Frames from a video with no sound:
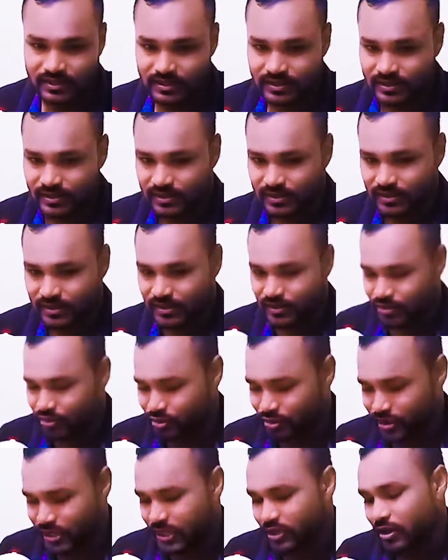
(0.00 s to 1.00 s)
to
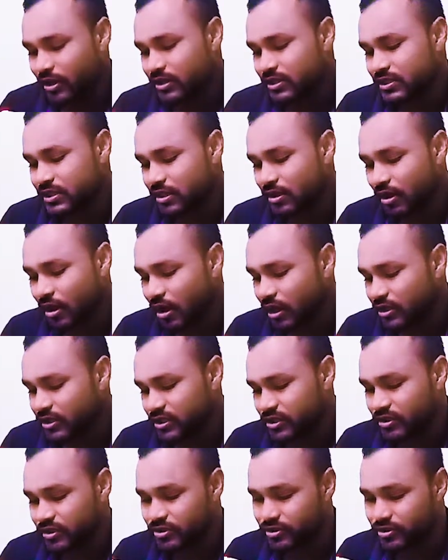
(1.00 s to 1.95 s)
record the audio you have